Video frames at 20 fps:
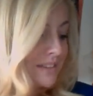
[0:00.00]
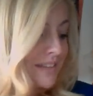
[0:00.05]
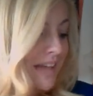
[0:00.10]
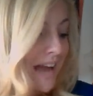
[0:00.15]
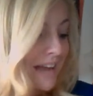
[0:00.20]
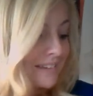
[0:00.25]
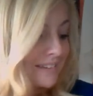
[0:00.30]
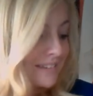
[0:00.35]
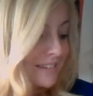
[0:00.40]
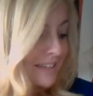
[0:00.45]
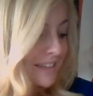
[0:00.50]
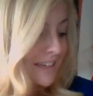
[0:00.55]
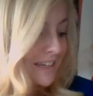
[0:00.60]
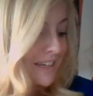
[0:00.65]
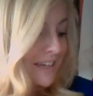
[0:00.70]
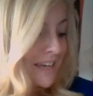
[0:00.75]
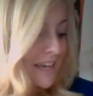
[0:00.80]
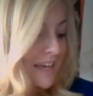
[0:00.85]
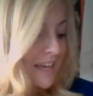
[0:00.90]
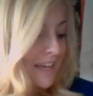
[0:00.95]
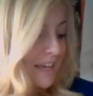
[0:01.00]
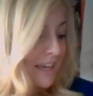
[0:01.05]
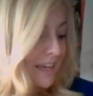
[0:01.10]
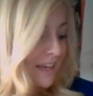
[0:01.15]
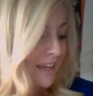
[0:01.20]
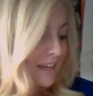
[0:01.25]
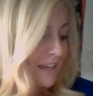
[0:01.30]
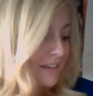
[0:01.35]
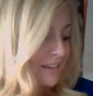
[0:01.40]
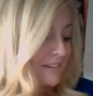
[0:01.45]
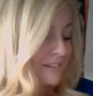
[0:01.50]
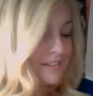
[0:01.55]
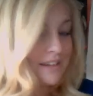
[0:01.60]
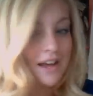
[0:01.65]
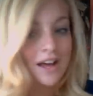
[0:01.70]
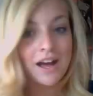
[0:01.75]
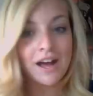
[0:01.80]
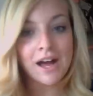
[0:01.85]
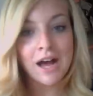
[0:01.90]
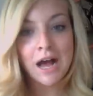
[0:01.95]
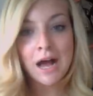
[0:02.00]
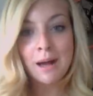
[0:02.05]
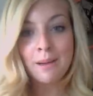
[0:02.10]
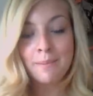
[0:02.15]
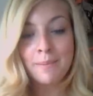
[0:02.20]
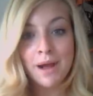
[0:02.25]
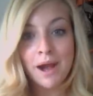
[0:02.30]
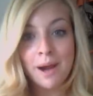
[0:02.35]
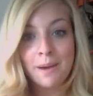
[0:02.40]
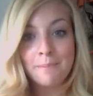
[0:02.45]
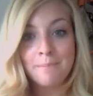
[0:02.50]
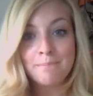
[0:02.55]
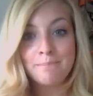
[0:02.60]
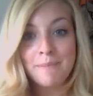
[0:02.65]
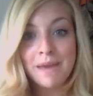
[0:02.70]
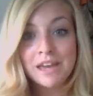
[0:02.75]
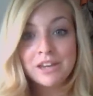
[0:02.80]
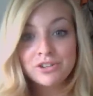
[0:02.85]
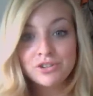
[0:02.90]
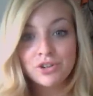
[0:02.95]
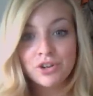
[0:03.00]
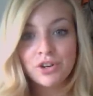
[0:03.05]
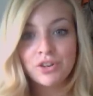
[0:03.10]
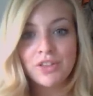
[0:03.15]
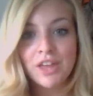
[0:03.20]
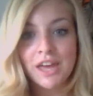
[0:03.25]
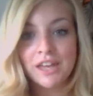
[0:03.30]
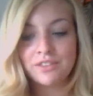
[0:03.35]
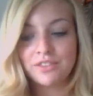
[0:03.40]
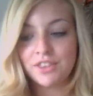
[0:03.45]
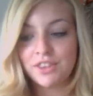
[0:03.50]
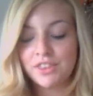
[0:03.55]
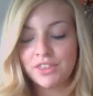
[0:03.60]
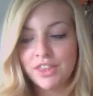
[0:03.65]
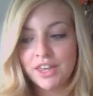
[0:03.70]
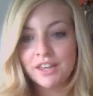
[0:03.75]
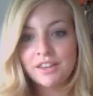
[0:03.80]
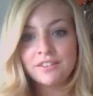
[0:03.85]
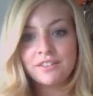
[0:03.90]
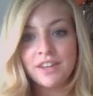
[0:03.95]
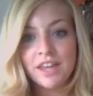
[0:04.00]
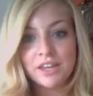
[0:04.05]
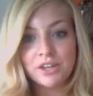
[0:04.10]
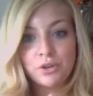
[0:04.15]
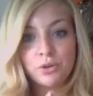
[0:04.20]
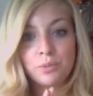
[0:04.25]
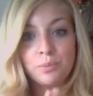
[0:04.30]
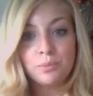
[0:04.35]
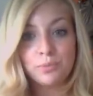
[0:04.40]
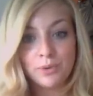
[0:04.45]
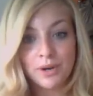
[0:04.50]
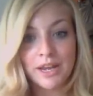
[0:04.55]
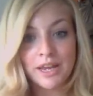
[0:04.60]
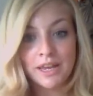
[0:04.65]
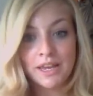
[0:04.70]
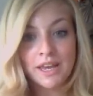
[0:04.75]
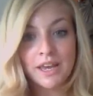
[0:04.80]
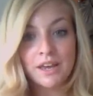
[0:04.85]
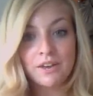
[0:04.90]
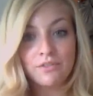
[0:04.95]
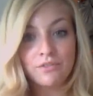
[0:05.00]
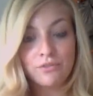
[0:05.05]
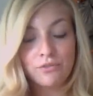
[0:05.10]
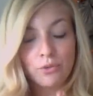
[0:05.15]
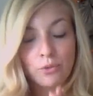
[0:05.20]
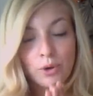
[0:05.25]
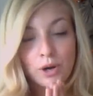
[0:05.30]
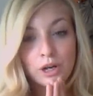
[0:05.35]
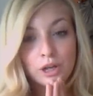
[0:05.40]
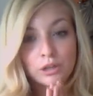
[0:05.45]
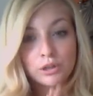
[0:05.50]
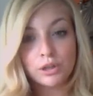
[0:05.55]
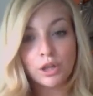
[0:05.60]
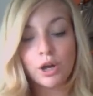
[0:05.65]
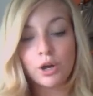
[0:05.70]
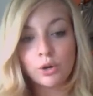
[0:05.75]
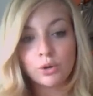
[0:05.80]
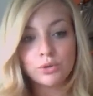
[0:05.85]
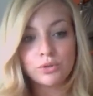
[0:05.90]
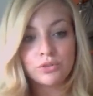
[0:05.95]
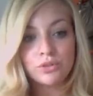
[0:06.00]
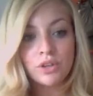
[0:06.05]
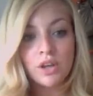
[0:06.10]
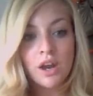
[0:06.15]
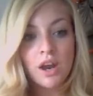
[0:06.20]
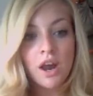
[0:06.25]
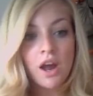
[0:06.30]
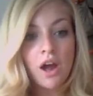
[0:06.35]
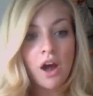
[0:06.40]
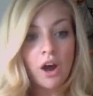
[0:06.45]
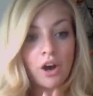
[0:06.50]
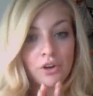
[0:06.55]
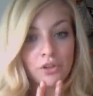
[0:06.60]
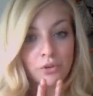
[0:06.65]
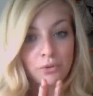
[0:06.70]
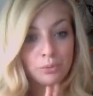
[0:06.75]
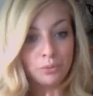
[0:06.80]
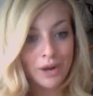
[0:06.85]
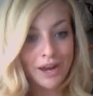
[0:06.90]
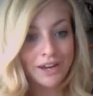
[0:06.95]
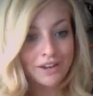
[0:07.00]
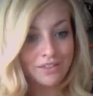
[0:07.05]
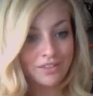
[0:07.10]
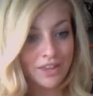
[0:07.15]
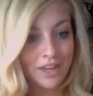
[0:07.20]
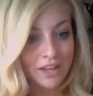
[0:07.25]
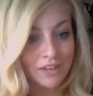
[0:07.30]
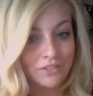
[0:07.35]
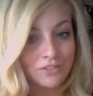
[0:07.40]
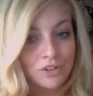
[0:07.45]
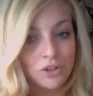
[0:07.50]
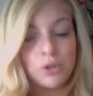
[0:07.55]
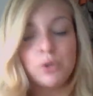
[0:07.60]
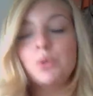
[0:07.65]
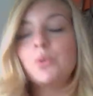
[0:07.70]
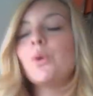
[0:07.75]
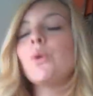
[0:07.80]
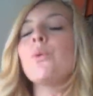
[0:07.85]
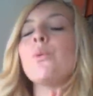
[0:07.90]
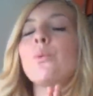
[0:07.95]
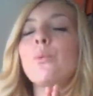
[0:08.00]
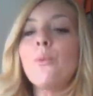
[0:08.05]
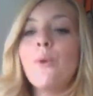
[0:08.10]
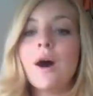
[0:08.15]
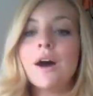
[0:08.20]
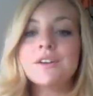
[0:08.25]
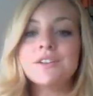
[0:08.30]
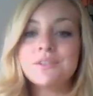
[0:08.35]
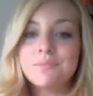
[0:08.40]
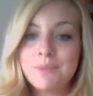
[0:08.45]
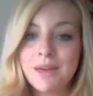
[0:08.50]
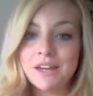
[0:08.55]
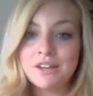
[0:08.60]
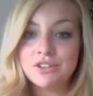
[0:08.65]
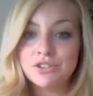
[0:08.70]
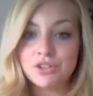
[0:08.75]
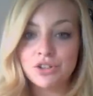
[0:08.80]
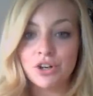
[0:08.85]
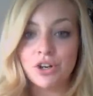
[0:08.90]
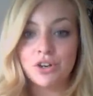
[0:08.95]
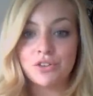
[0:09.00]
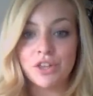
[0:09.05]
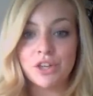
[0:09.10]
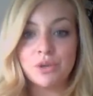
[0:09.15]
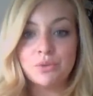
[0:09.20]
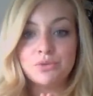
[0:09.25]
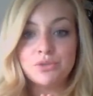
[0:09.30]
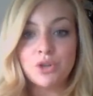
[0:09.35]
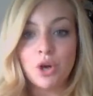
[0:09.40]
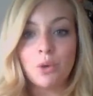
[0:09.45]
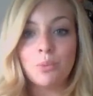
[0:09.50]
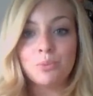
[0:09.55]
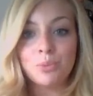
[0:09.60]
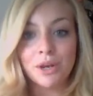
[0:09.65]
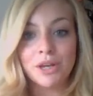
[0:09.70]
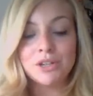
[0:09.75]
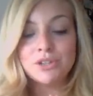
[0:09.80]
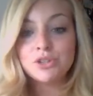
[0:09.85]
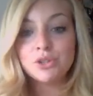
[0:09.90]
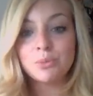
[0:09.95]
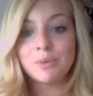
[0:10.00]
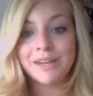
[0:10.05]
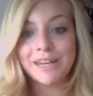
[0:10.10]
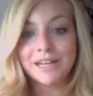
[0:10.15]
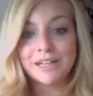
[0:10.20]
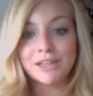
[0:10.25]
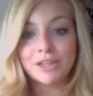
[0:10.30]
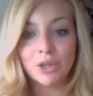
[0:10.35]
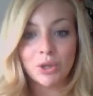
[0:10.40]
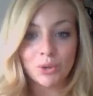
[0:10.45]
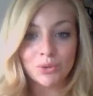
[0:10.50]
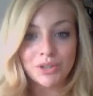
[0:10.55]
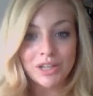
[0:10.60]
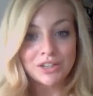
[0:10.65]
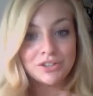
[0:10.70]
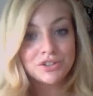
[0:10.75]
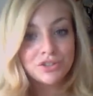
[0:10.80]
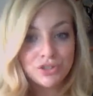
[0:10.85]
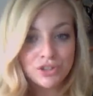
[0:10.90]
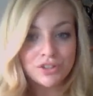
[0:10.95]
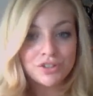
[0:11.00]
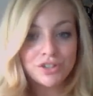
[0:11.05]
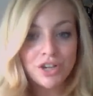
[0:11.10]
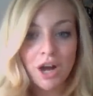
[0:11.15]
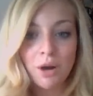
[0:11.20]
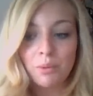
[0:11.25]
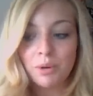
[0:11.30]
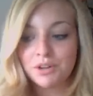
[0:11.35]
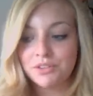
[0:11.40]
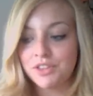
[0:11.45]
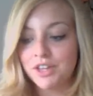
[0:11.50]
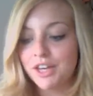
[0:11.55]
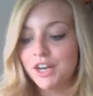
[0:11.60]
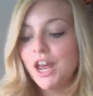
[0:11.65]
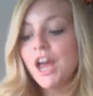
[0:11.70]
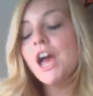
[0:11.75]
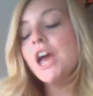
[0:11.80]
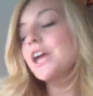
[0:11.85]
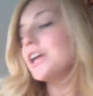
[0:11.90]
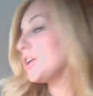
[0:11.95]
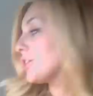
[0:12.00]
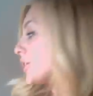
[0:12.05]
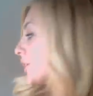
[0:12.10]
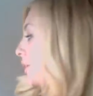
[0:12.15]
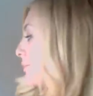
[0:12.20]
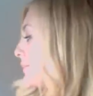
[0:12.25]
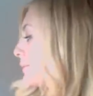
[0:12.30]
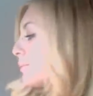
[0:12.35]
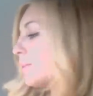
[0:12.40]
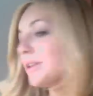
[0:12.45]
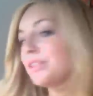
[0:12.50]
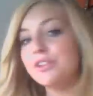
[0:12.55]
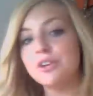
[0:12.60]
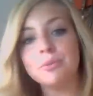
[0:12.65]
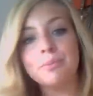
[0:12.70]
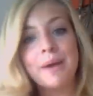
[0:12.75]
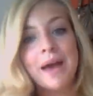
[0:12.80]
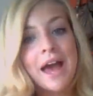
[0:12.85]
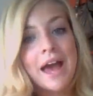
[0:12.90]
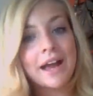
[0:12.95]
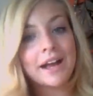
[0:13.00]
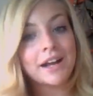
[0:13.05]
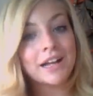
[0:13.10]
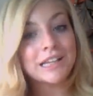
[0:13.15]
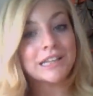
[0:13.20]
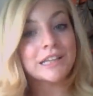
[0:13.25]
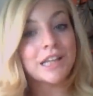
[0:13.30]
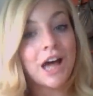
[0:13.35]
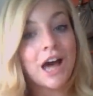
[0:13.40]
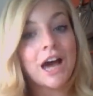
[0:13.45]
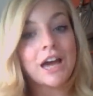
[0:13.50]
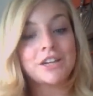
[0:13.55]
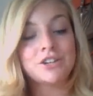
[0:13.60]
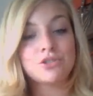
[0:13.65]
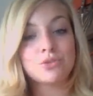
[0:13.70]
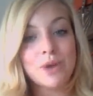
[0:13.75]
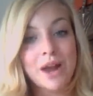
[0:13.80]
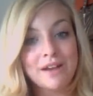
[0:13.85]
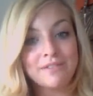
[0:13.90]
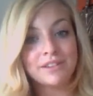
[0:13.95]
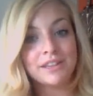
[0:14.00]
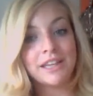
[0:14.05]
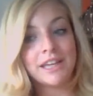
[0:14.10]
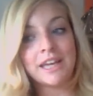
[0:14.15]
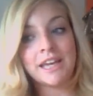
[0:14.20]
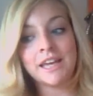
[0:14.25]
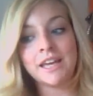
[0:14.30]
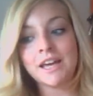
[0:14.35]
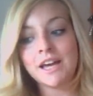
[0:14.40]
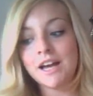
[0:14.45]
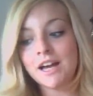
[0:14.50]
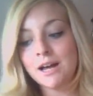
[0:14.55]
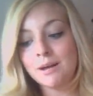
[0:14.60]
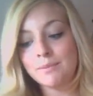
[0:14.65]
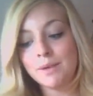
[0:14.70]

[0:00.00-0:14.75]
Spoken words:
Lastly is make sure that the things that you bring for clothes are the right things. You want to make sure that you don't bring too many clothes. It's just not worth it. You're going to be with your bag a lot, traveling,